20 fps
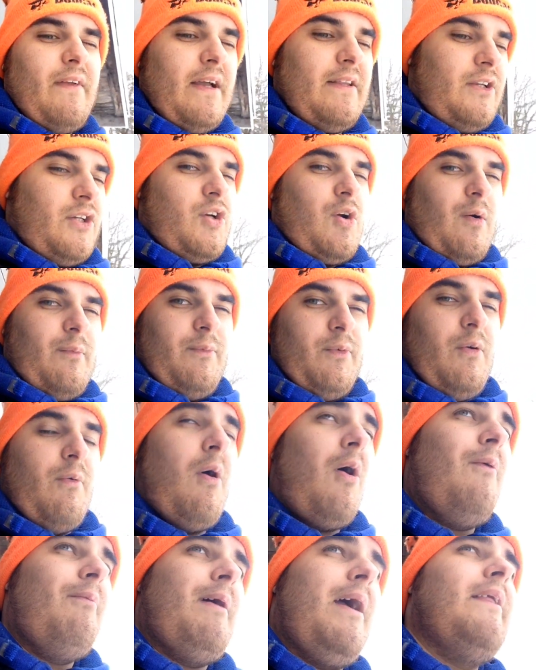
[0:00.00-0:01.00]
He had to show up and do
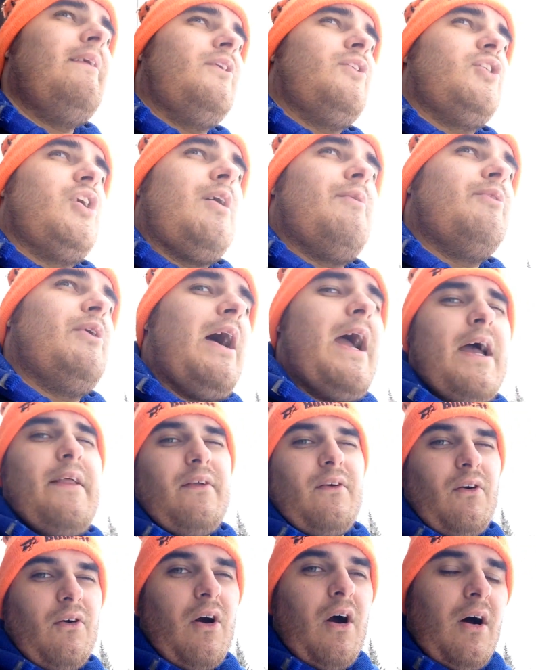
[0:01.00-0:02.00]
all my other jobs. I had
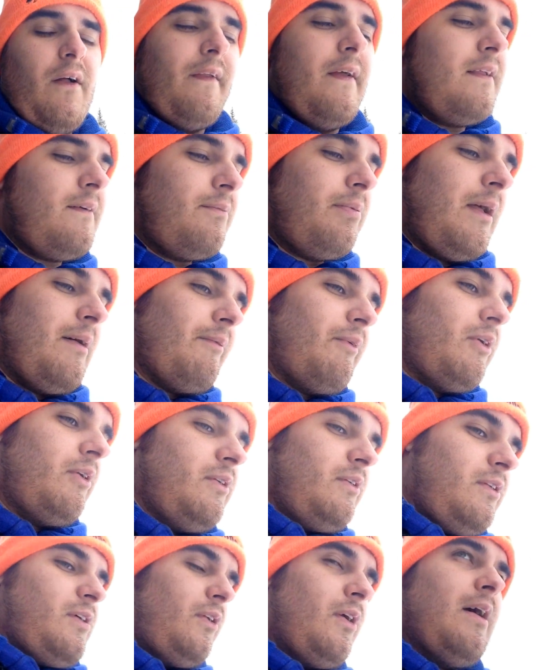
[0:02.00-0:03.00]
to go call another plumber
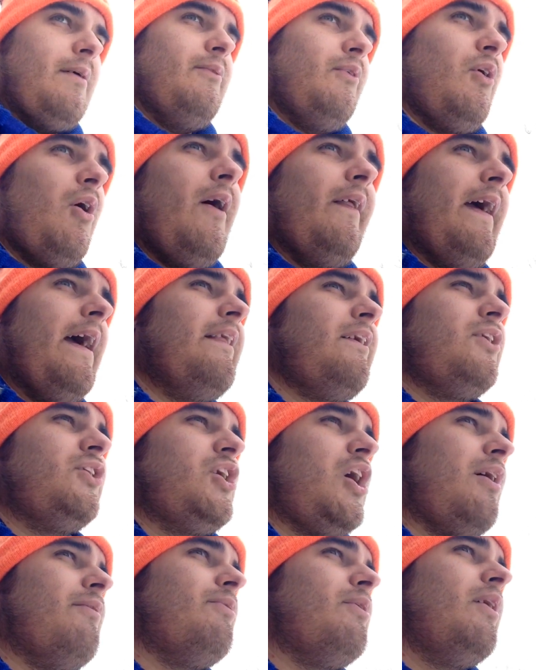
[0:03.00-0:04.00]
to come do all the other
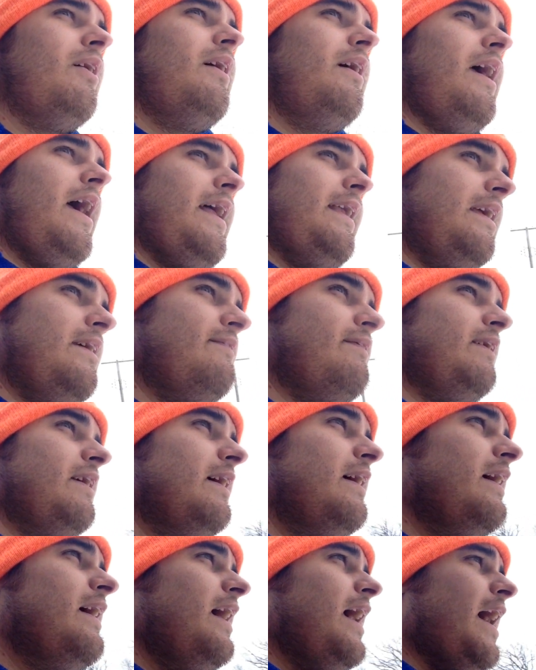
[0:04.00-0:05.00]
jobs. And even
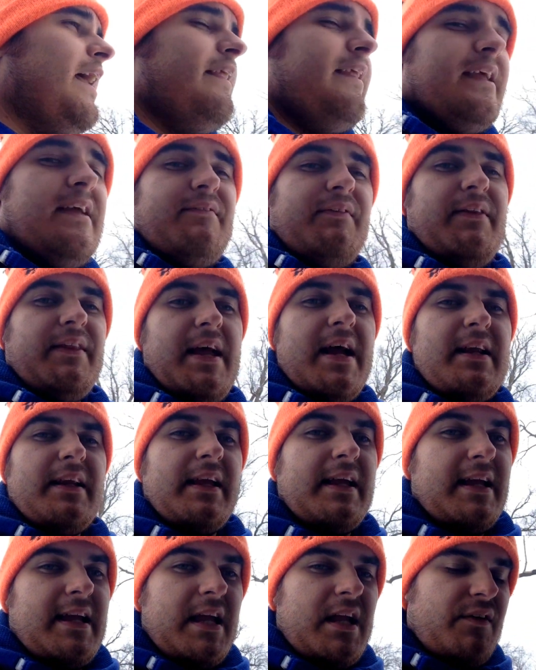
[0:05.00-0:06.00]
and even then,
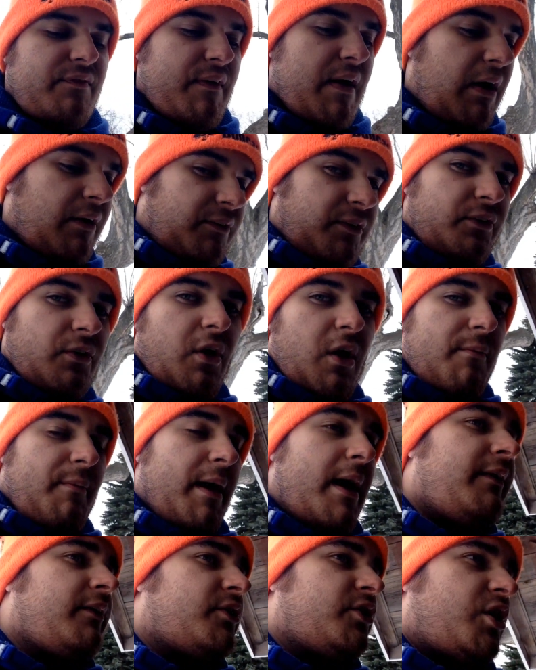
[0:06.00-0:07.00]
he failed to do all
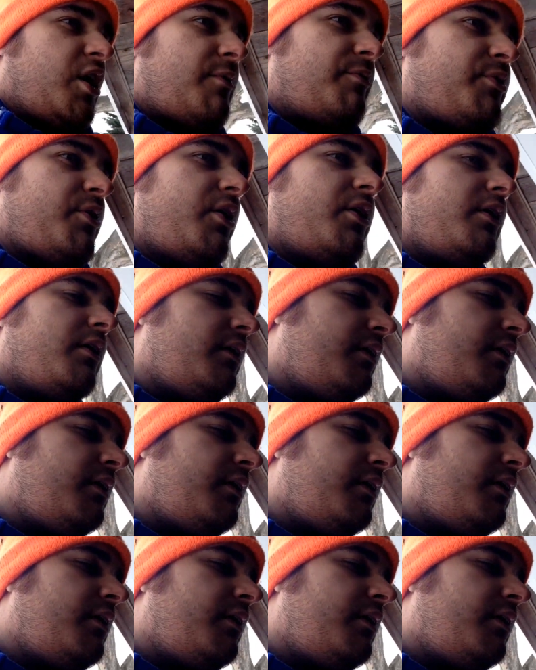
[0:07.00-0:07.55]
my other jobs.